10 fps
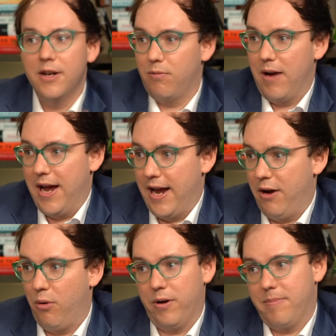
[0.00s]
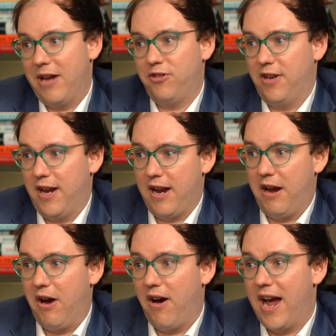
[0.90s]
where automation and
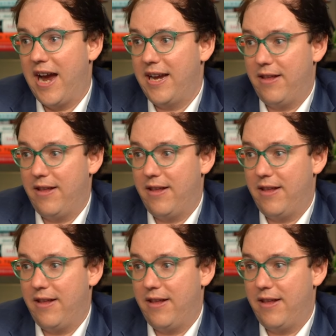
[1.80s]
AI